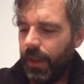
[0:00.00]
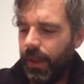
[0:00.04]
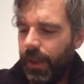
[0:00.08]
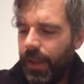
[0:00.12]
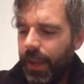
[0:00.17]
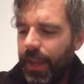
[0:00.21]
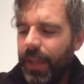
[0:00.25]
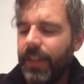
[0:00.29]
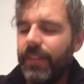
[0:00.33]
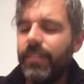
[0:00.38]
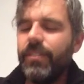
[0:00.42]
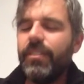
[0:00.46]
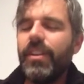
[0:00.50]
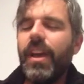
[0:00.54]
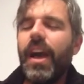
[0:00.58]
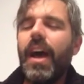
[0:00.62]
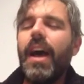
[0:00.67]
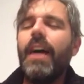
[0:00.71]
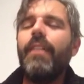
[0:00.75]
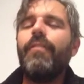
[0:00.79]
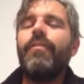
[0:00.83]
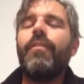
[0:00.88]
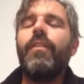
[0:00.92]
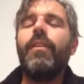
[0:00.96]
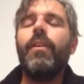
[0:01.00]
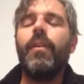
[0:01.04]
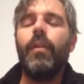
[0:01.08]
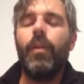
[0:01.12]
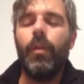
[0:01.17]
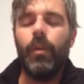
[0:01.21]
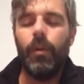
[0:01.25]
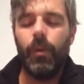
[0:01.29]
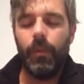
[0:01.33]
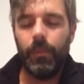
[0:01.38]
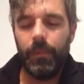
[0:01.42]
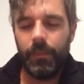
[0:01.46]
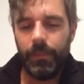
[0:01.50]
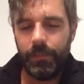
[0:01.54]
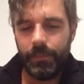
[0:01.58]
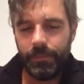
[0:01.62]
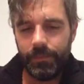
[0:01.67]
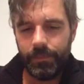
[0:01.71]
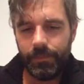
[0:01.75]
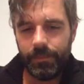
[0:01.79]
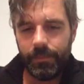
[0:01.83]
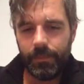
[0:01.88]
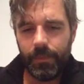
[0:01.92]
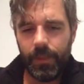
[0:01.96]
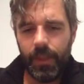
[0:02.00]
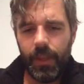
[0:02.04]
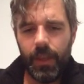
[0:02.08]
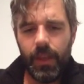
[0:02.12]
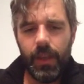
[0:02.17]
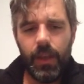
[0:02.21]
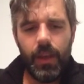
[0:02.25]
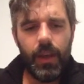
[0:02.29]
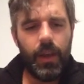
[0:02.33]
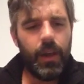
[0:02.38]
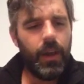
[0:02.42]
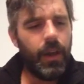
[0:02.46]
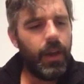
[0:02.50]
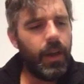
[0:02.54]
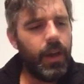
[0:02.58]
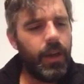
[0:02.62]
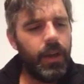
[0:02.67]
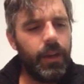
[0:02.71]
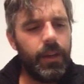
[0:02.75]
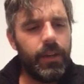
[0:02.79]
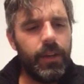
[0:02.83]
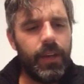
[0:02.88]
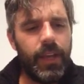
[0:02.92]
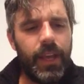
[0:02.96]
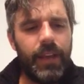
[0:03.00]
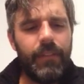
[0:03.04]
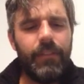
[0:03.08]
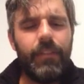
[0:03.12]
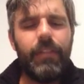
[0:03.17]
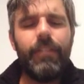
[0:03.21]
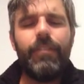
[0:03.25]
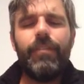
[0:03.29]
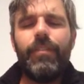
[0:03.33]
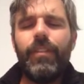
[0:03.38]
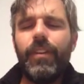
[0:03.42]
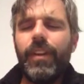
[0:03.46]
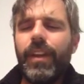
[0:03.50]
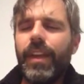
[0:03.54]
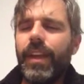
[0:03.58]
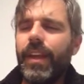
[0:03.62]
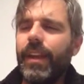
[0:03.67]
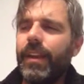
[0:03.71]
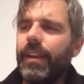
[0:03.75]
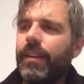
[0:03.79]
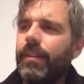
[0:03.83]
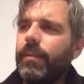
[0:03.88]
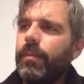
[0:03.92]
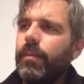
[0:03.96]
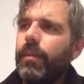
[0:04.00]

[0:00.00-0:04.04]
Heads off for home. I'll never forget it.